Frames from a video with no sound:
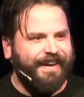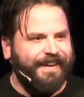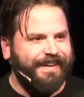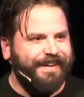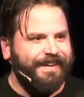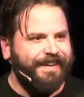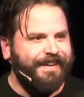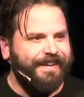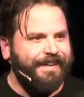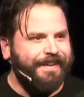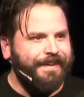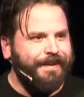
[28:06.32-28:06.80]
right?
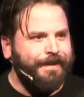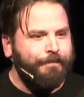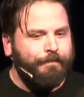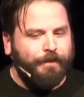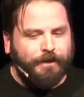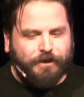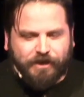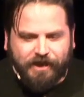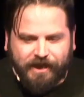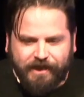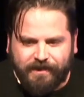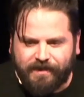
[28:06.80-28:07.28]

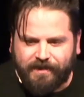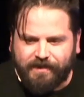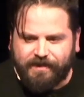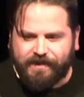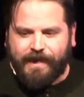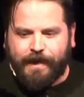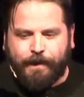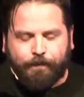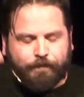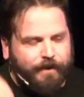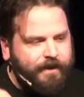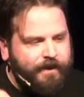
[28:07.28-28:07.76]
But Jesus
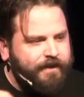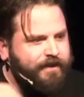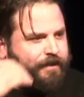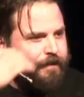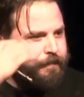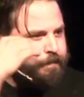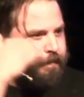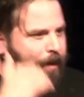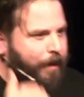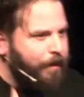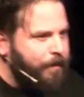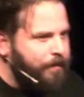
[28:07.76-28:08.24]
keeps
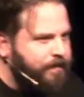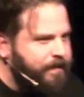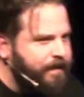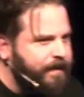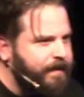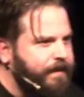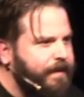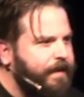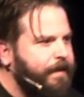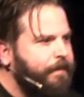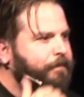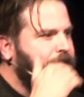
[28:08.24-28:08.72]

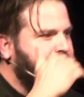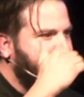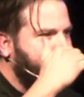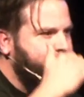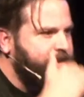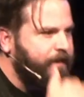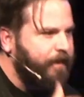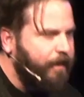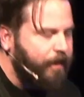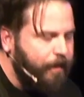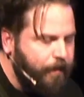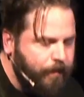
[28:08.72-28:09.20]
exposing them
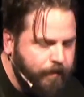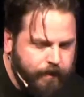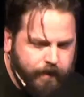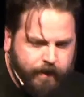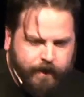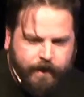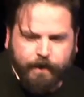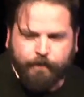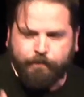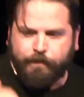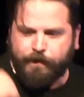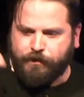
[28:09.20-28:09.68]

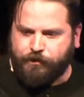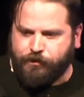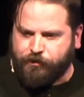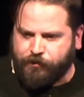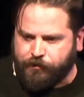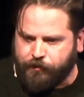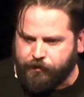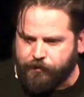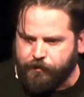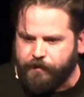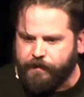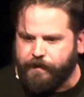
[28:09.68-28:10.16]
slowly but
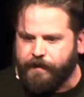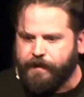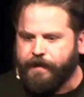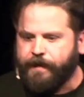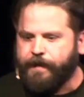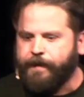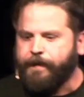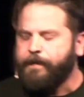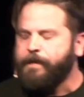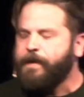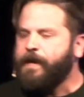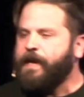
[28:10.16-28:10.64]

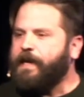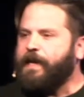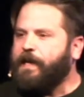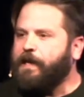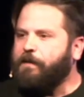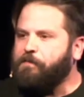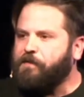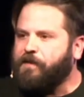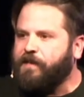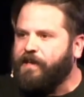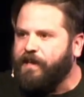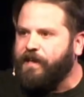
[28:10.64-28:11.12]
surely. He
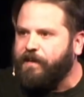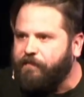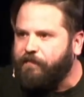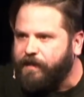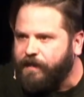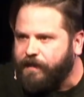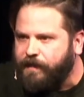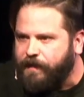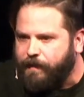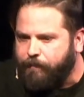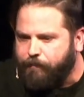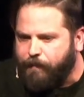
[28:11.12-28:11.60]
keeps
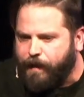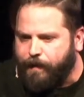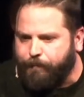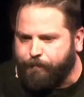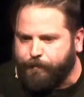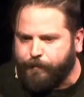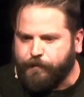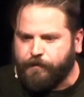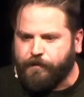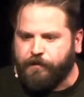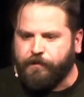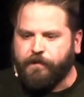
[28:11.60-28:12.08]
giving them
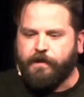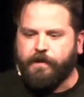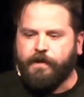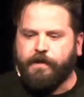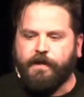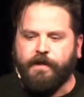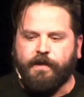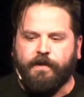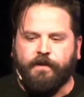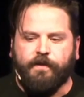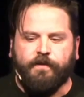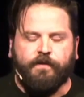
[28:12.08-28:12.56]

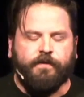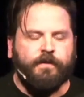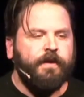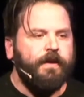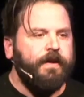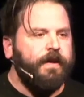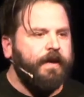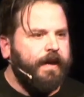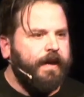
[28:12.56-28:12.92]
opportunities,